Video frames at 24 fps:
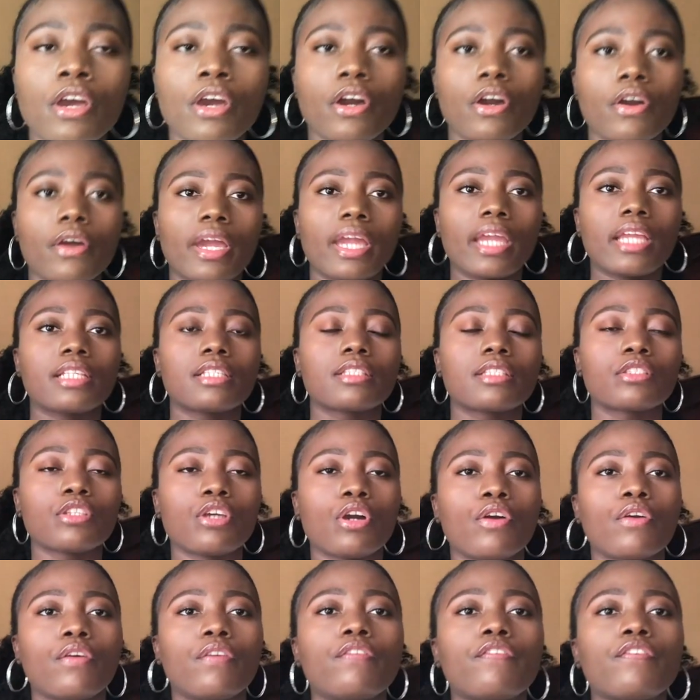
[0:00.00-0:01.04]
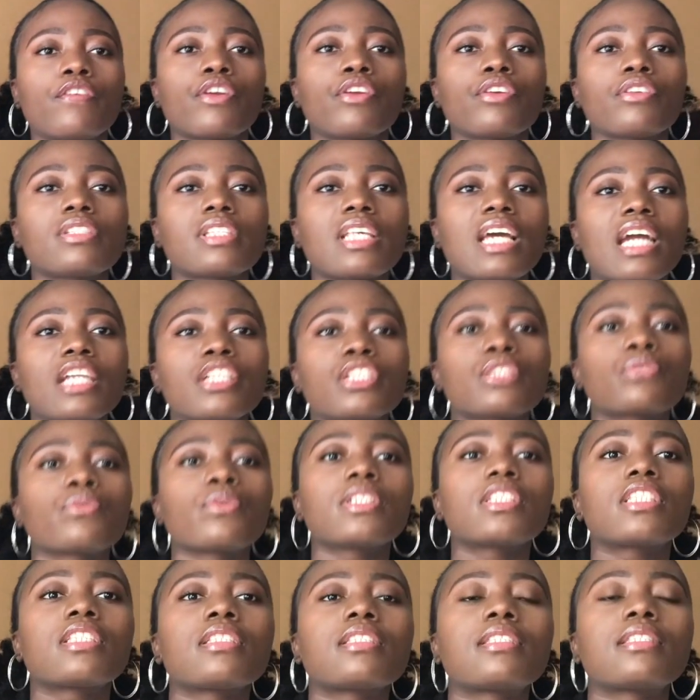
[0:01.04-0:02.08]
Okay, so first I just want
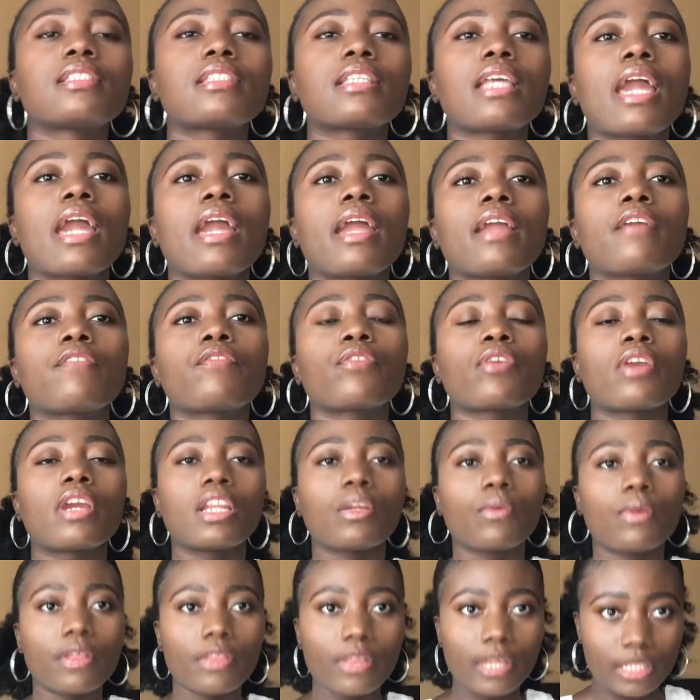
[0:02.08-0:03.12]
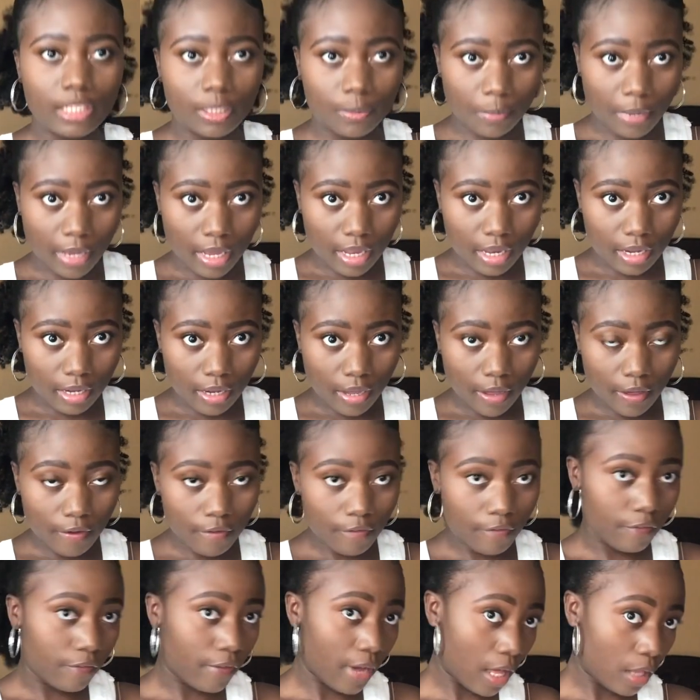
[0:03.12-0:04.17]
to say, for anyone that's been
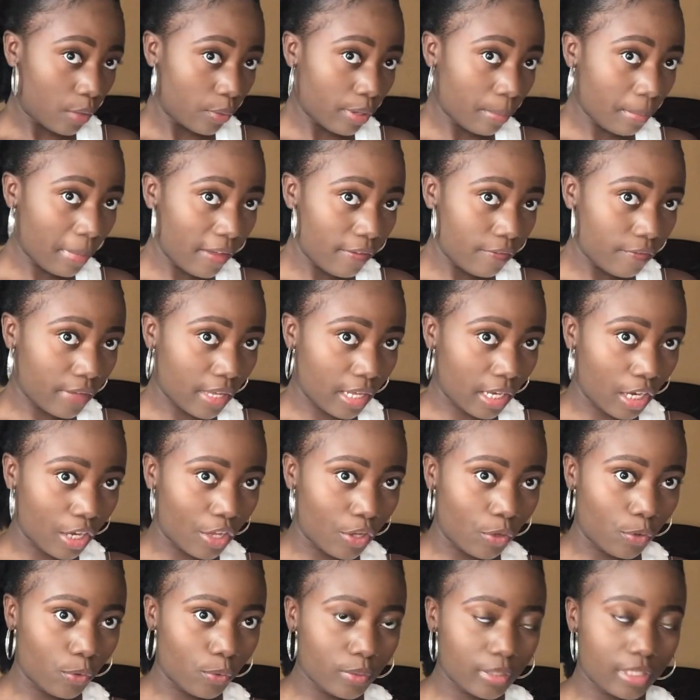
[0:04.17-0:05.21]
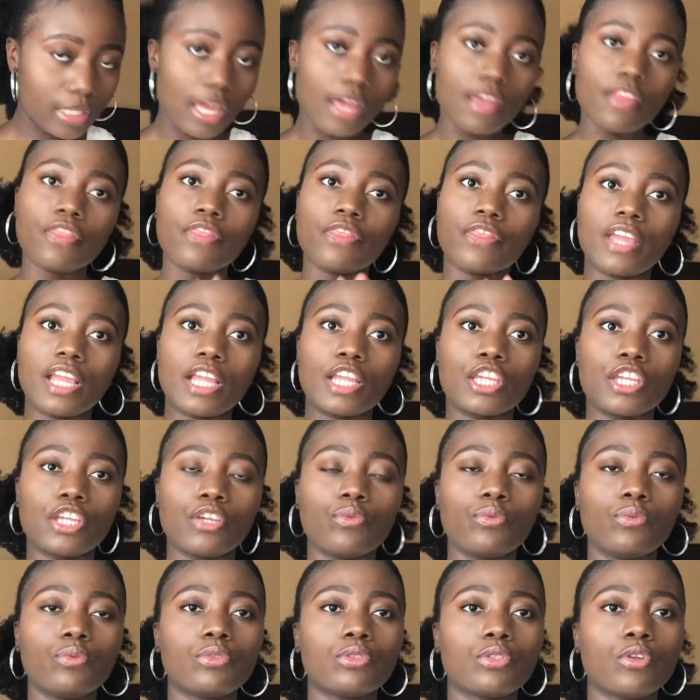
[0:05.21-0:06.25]
following my videos, thank
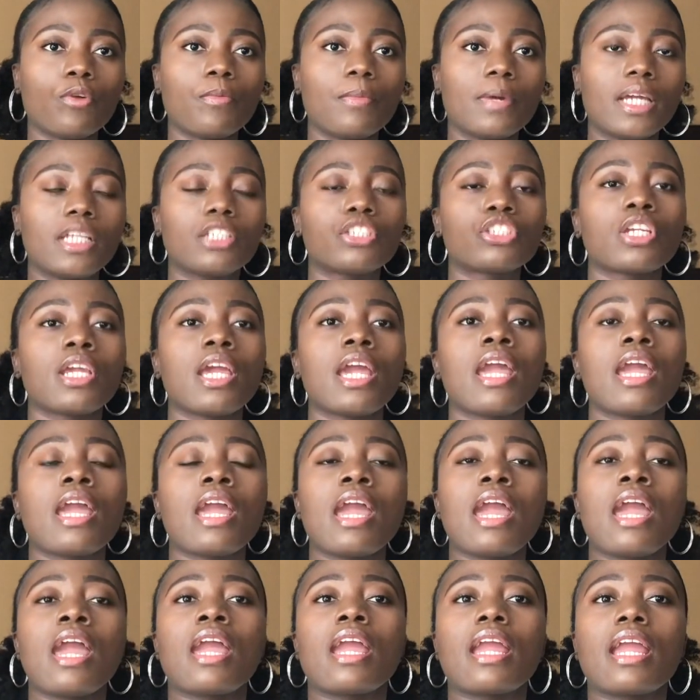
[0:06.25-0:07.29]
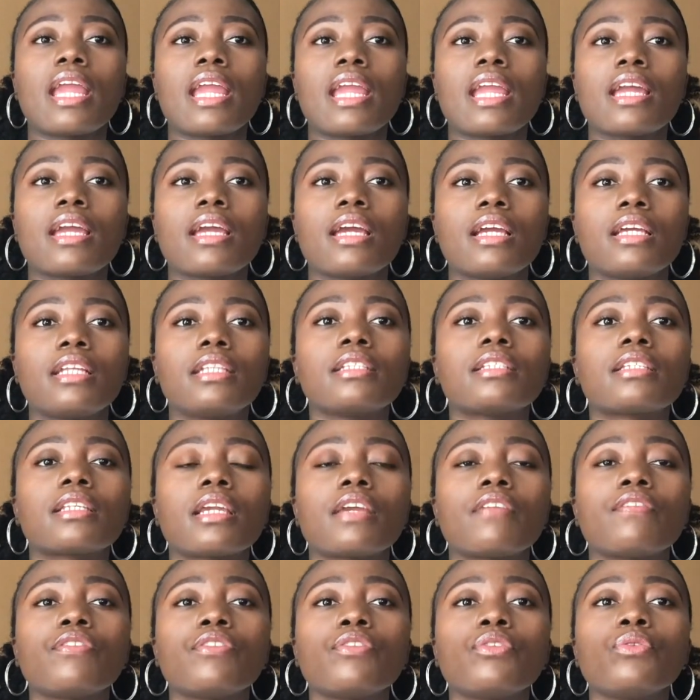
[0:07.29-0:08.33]
you so much. And
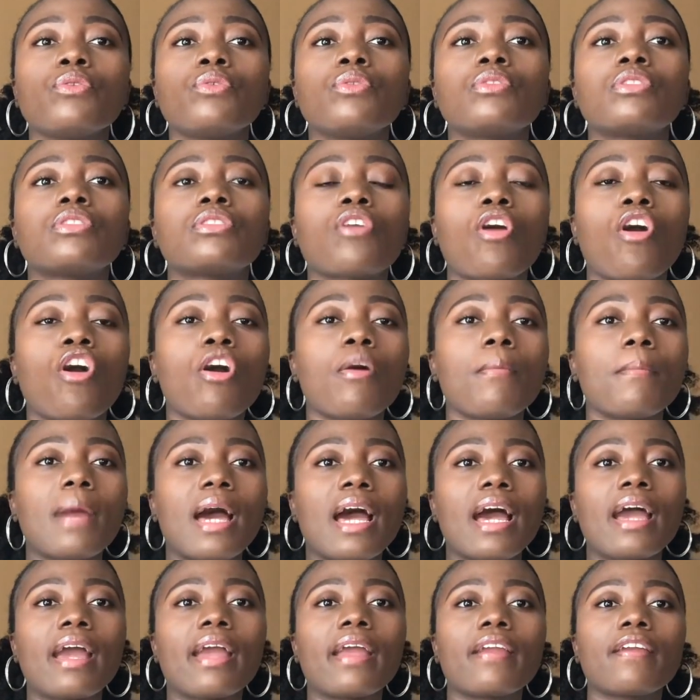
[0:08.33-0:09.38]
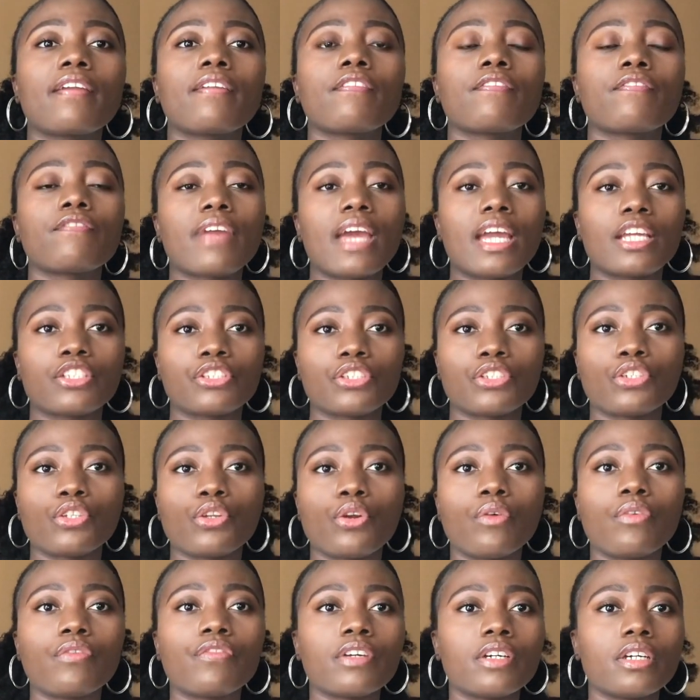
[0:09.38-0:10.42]
if you saw my Fashion
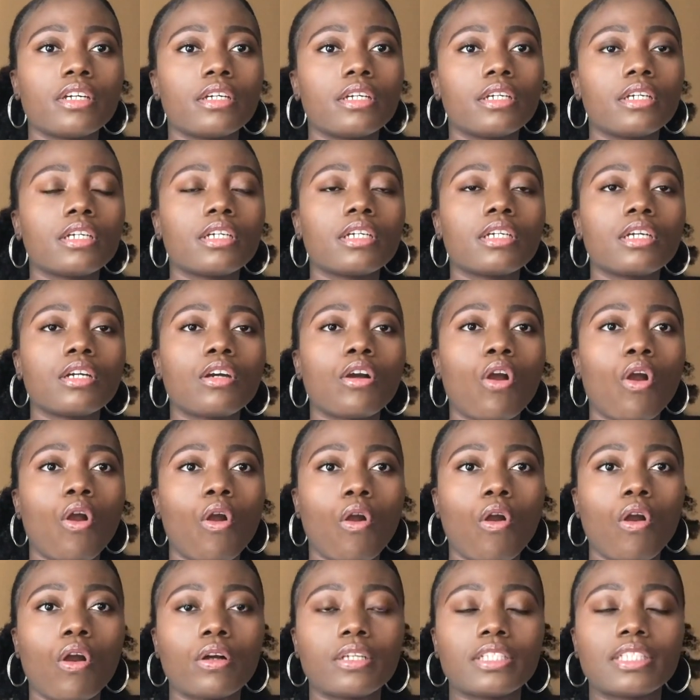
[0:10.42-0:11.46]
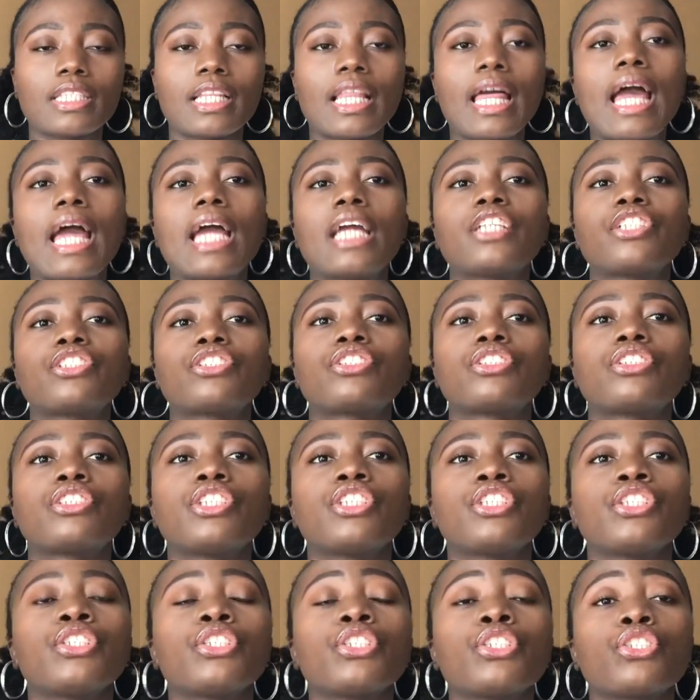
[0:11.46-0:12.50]
Nova haul slash
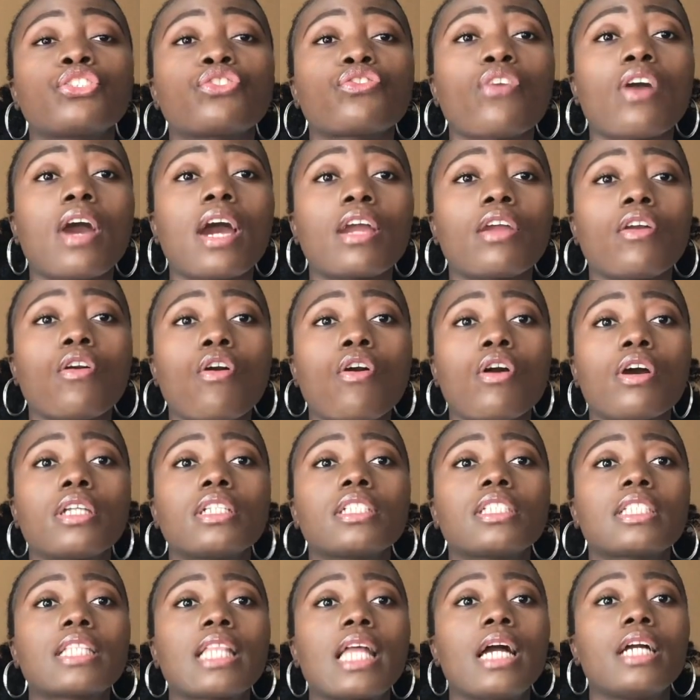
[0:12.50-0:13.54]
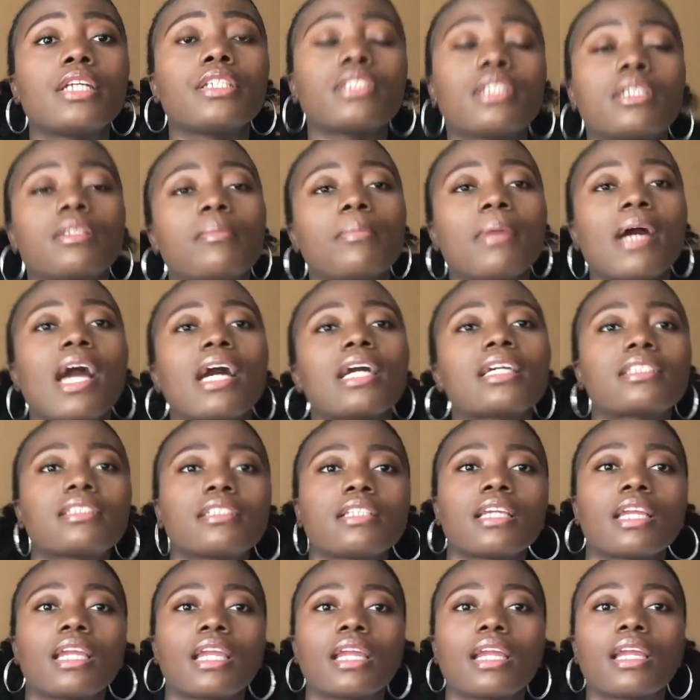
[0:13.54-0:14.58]
try on slash
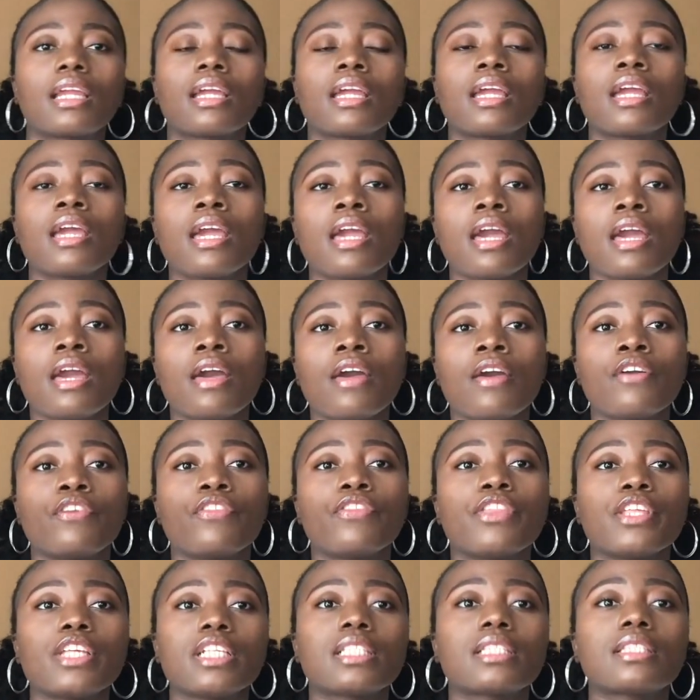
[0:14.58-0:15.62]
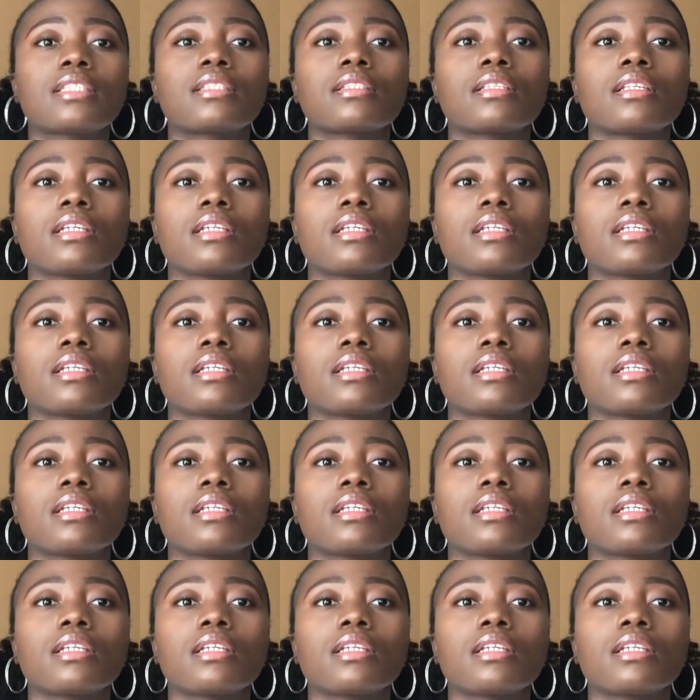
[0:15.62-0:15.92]
unboxing, this